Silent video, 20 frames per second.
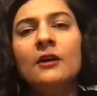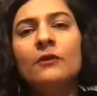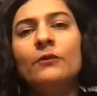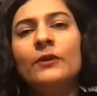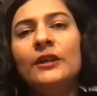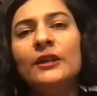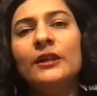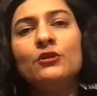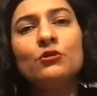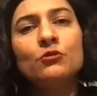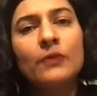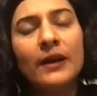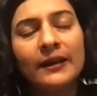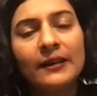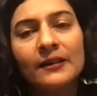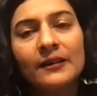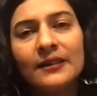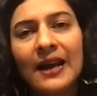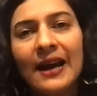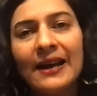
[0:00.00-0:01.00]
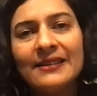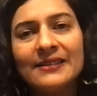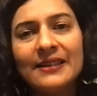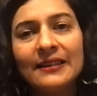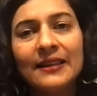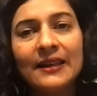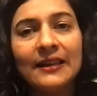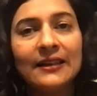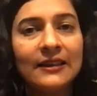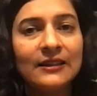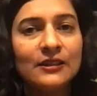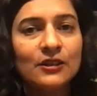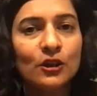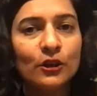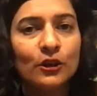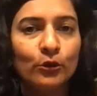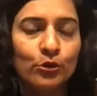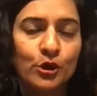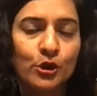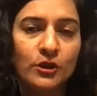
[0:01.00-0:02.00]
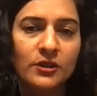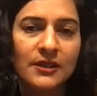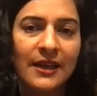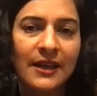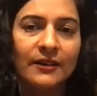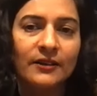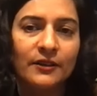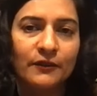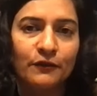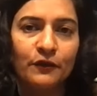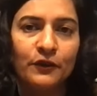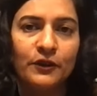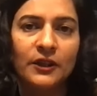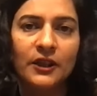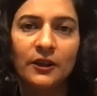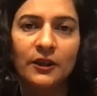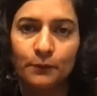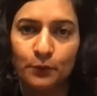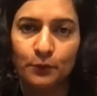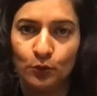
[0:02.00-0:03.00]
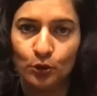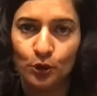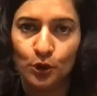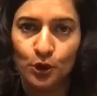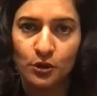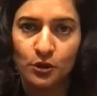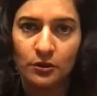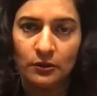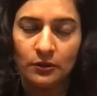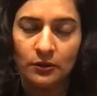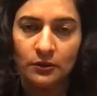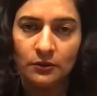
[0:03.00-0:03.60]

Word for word: we need to recognize that they need solutions that are differently approached."